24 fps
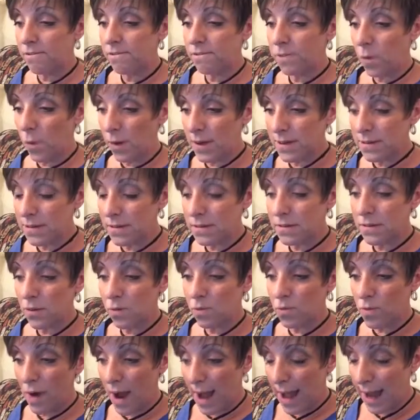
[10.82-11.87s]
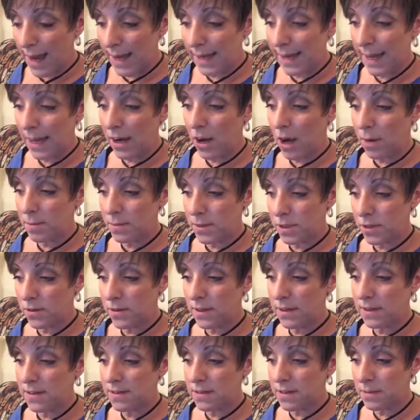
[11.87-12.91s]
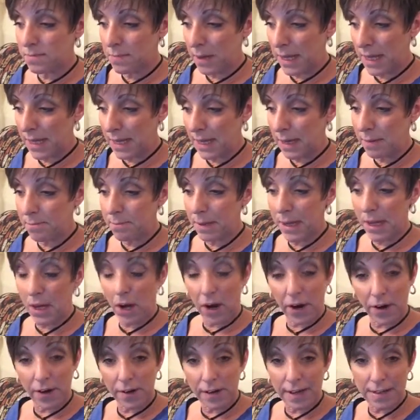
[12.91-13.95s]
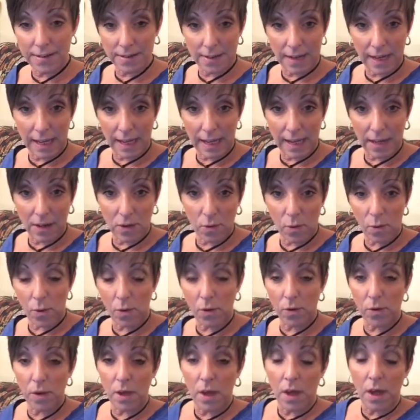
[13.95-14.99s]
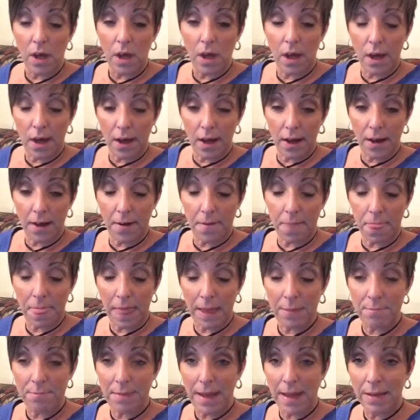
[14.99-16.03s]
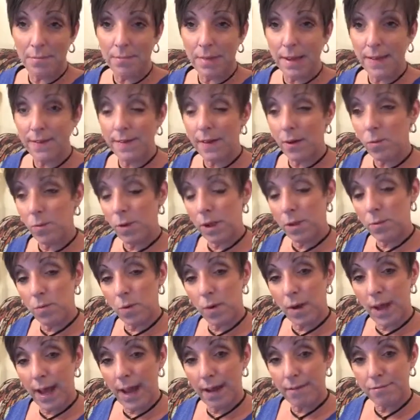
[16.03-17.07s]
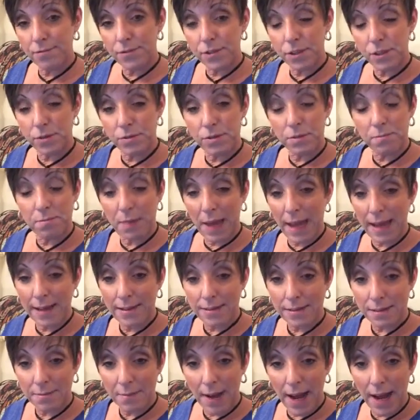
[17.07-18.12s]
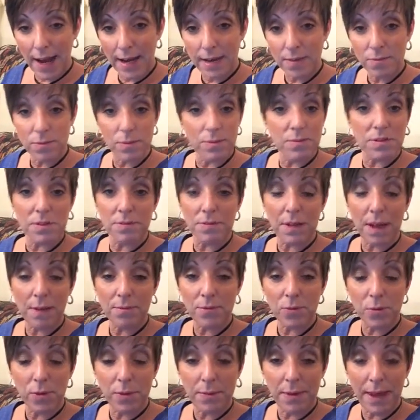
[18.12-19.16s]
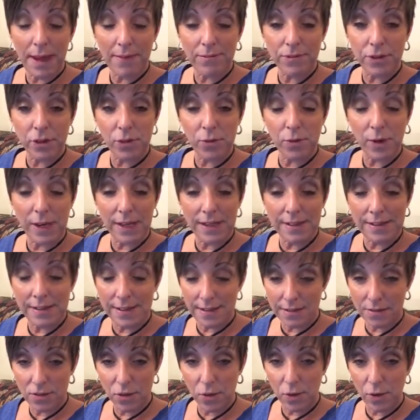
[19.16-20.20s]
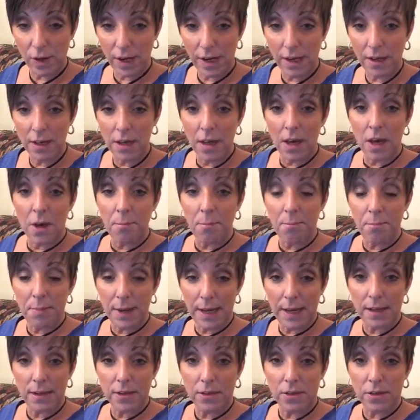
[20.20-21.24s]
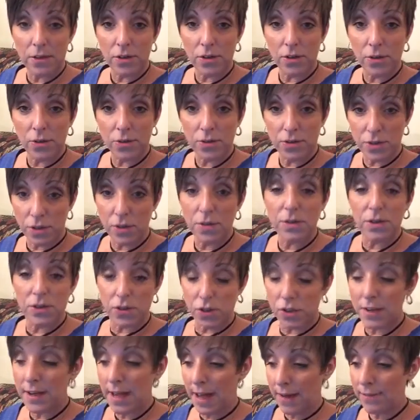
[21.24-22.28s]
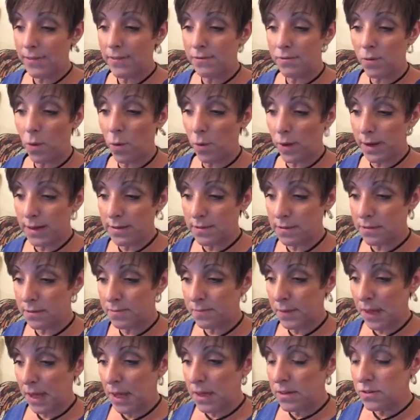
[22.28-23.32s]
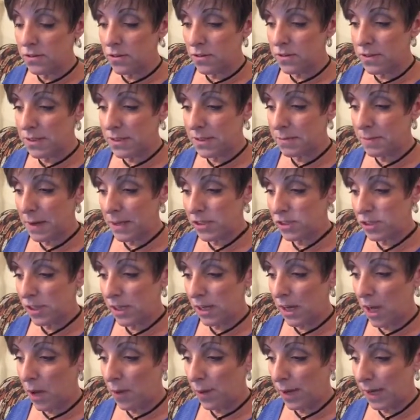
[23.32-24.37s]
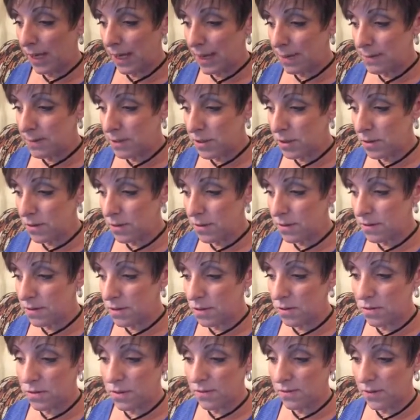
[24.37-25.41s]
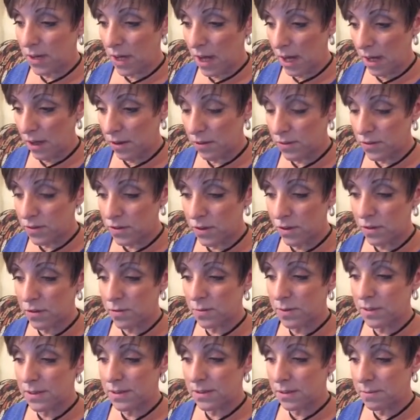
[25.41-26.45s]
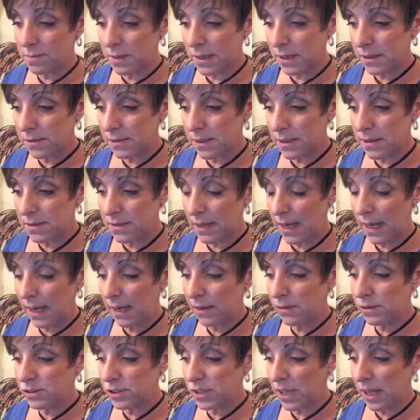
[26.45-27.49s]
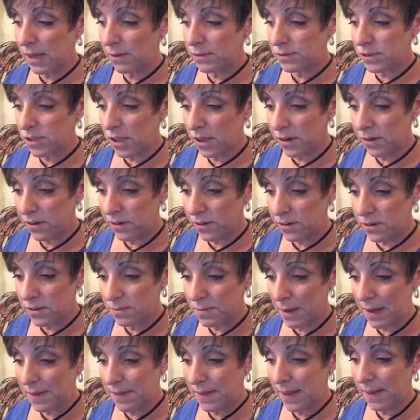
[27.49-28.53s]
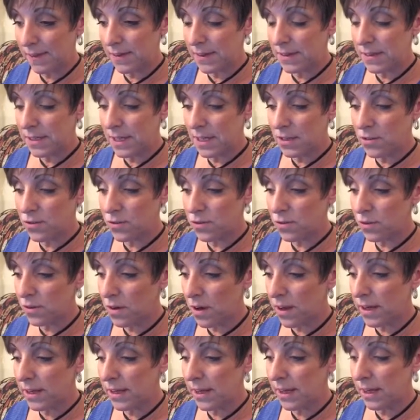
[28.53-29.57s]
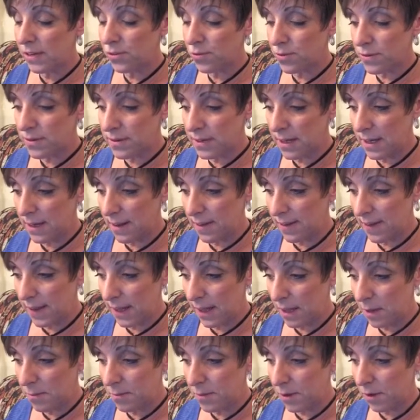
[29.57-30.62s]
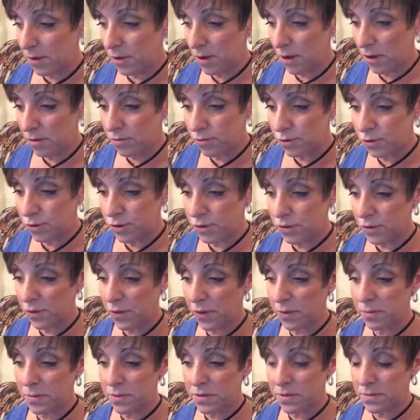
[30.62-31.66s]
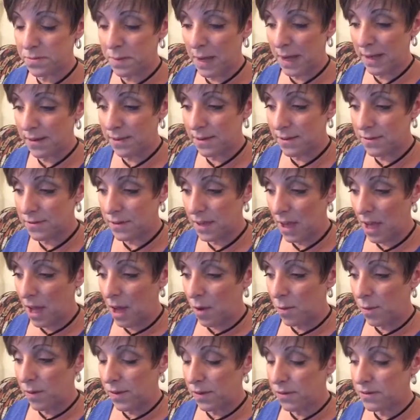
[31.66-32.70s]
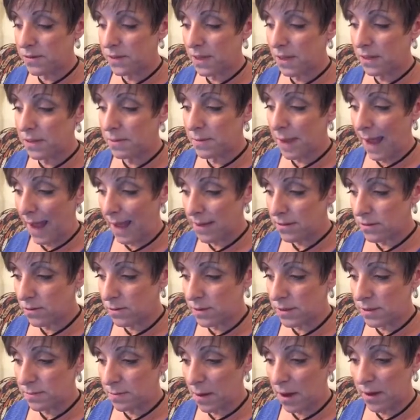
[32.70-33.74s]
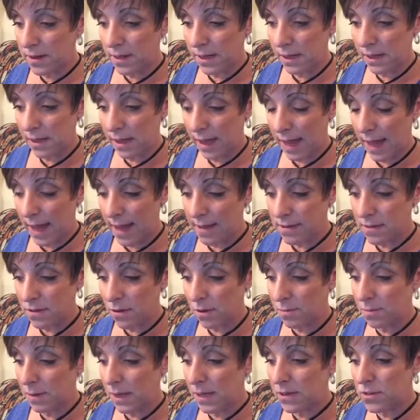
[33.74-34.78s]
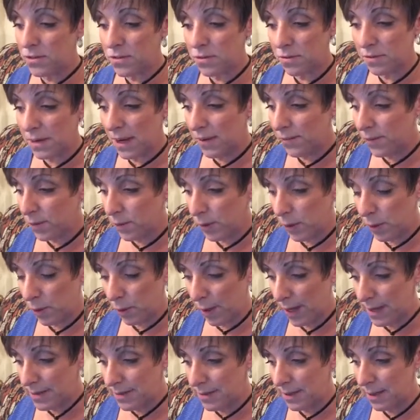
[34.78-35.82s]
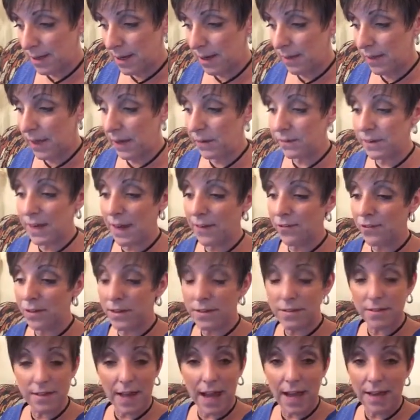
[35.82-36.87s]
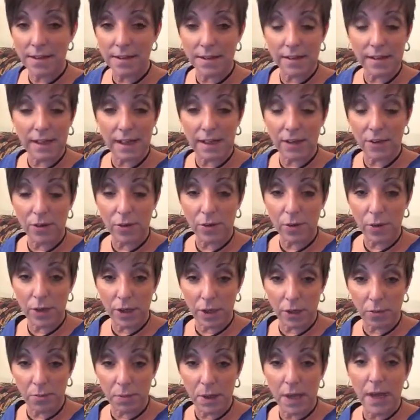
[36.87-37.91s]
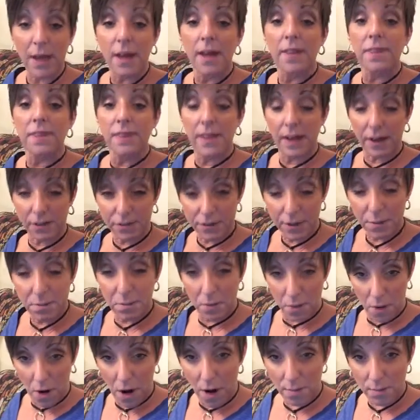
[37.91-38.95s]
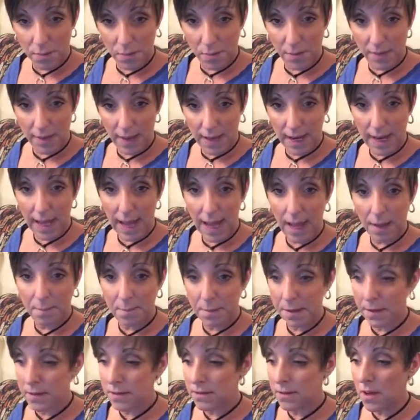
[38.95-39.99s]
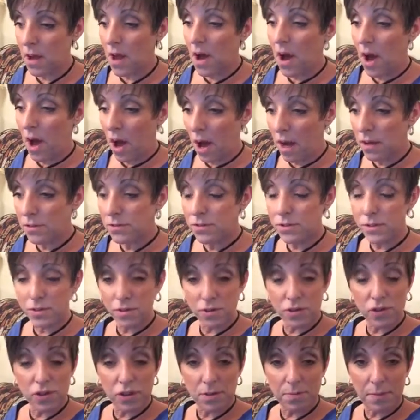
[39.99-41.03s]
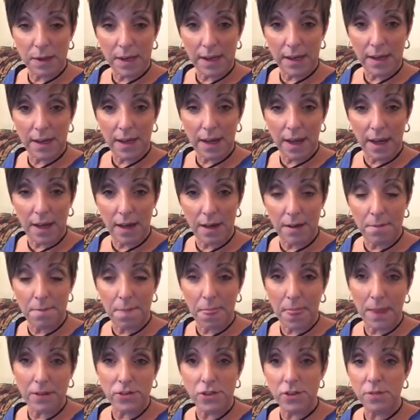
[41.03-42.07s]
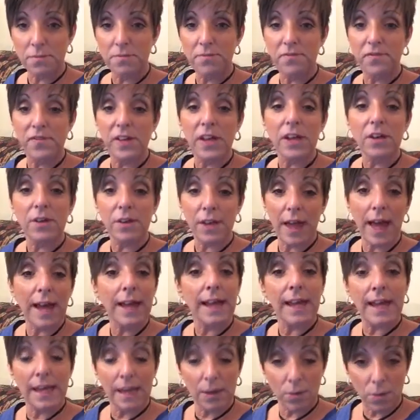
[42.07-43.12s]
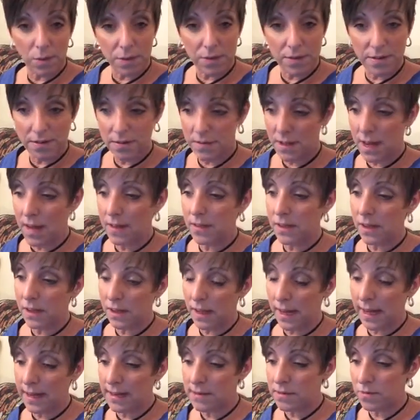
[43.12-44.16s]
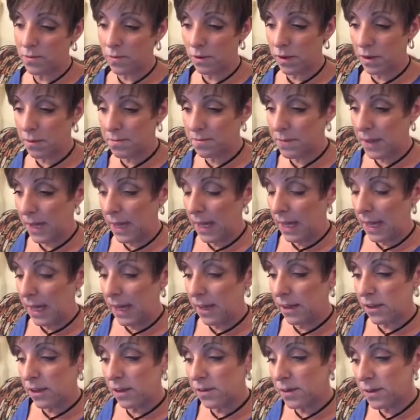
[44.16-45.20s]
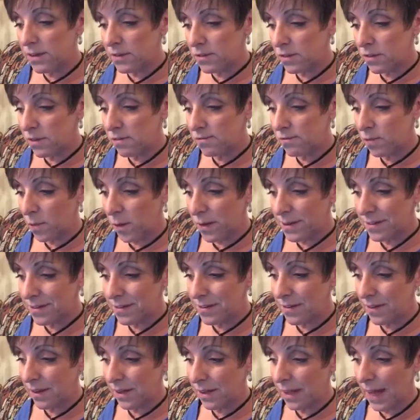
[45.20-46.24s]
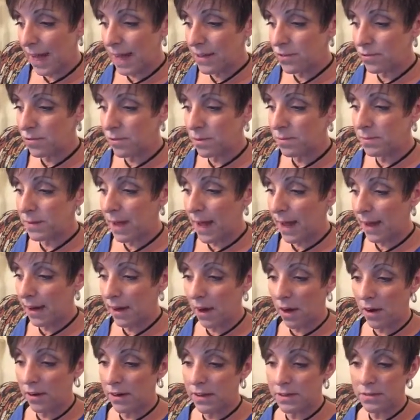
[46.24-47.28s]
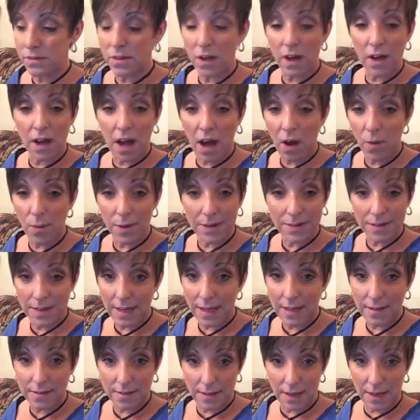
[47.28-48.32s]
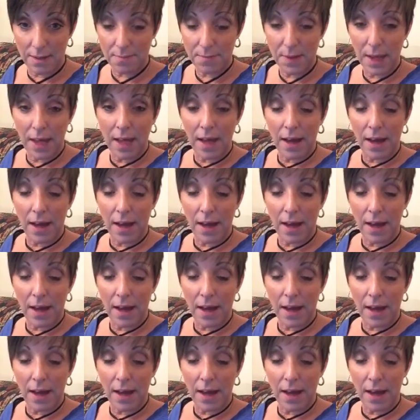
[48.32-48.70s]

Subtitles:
Voice is the right and opportunity to speak and be heard as an equal. It may mean that we will have to debate some items, and sometimes we may have to agree to disagree, but your students should have a voice. Students, especially low-income students, students of color, students with disabilities, and English language learners may think that teachers are not interested in them, their cultures, or their perspectives when they're seldom asked to respond in class. Their opinions are never requested, and they are never assigned to lead a group. There's a problem when that happens. All students should feel like equals inside the classroom. Including student voices in the classroom dialogue is not always easy.